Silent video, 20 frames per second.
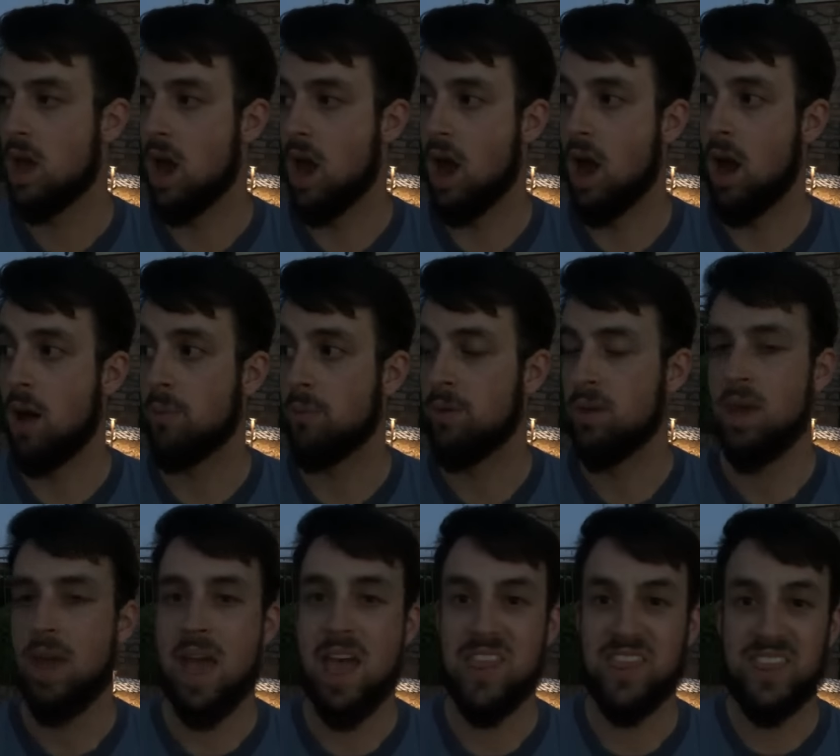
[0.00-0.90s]
Um,
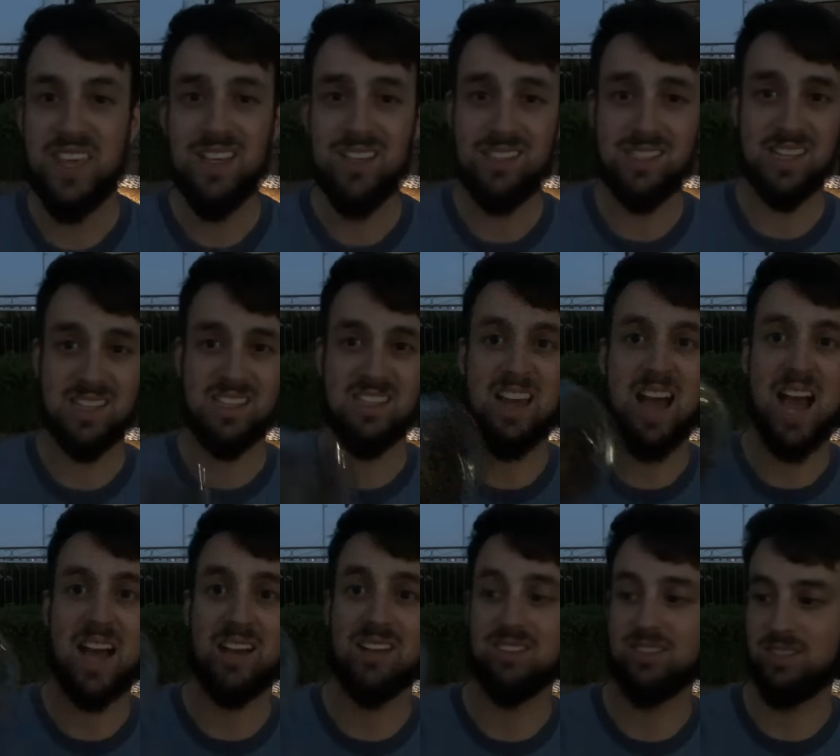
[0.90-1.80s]
and this is
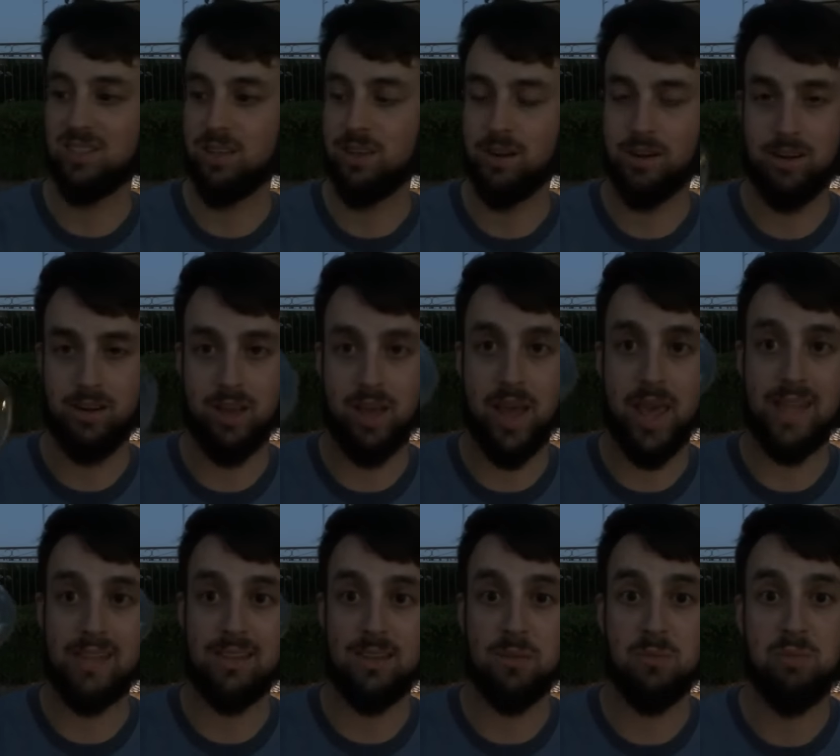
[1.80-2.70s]
not considered
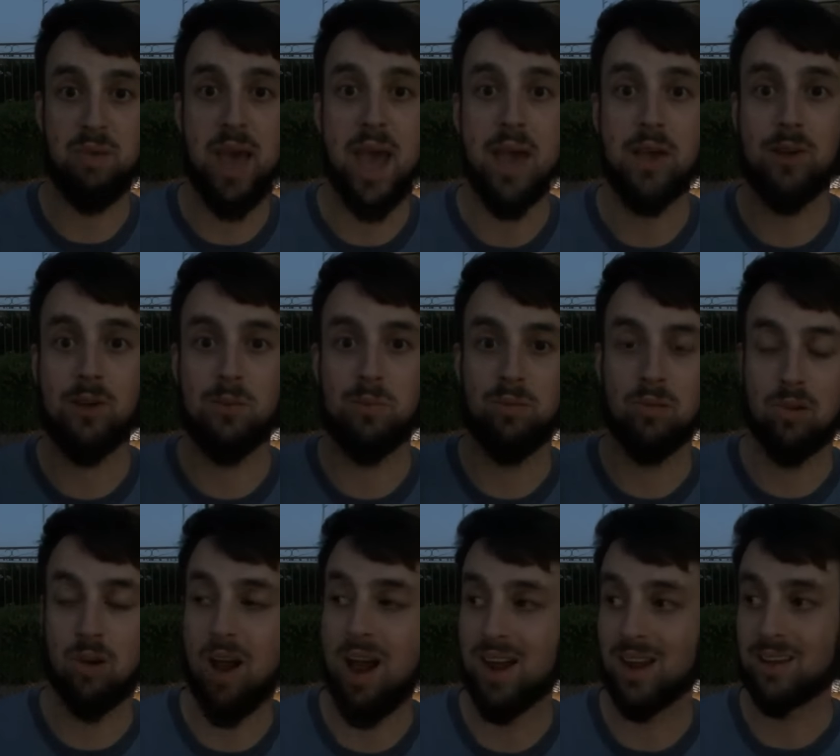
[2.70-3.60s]
a tobacco
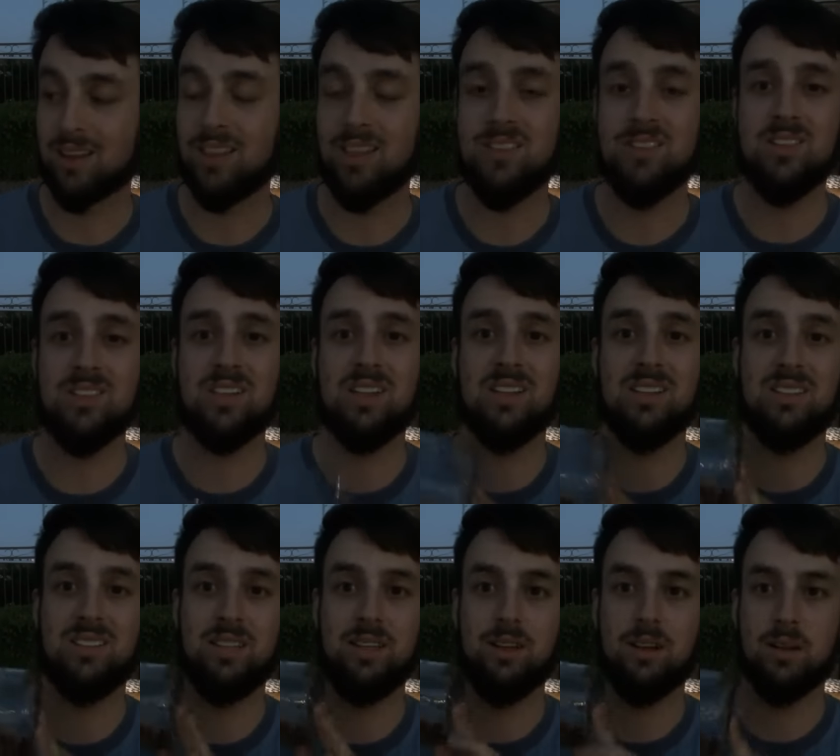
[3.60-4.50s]
product. This is
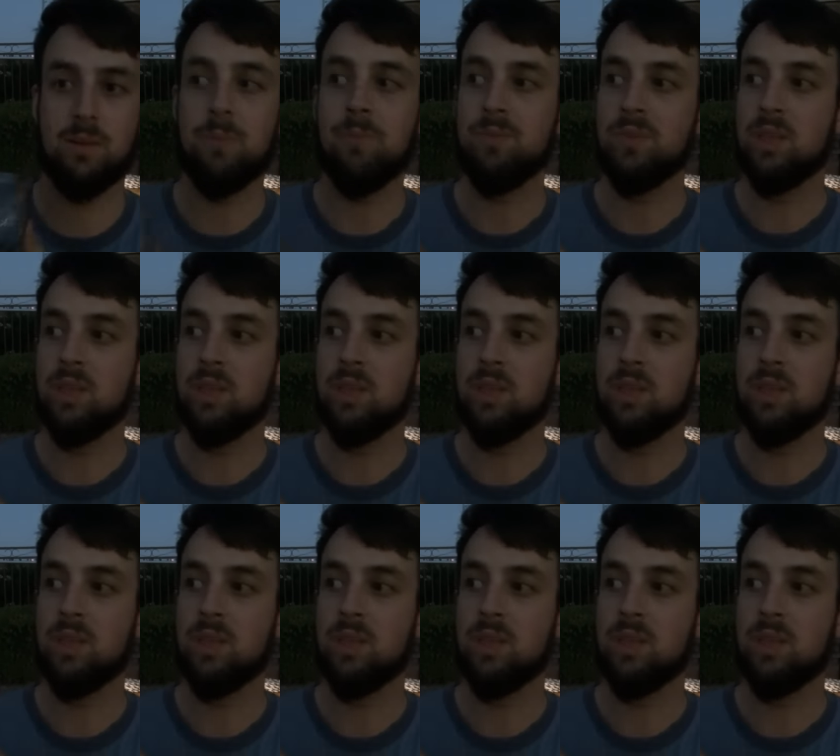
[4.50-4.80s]
considered